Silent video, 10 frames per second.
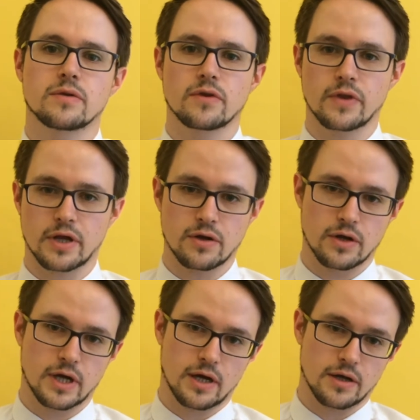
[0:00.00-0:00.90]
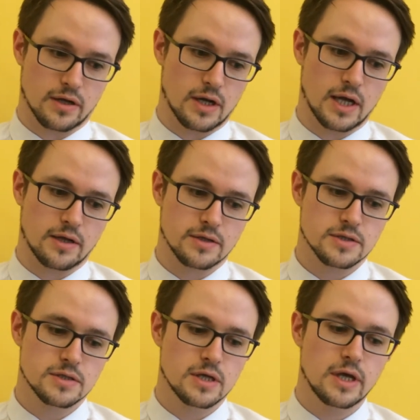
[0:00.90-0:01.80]
that they can look at a
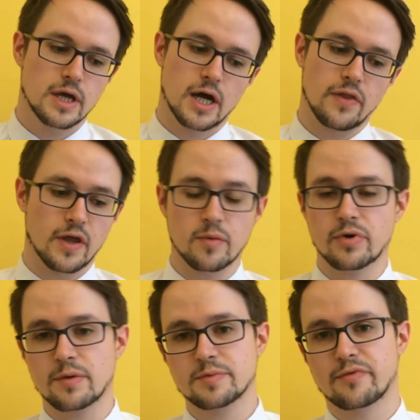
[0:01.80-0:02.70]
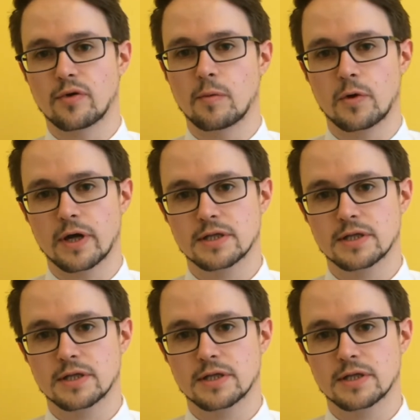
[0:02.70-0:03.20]
glance, and they can perhaps perform quick